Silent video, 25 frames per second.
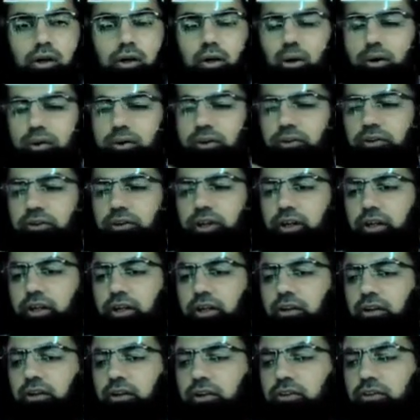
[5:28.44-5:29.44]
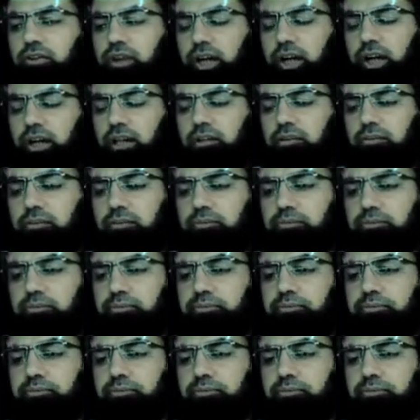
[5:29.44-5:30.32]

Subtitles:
on the secondary side the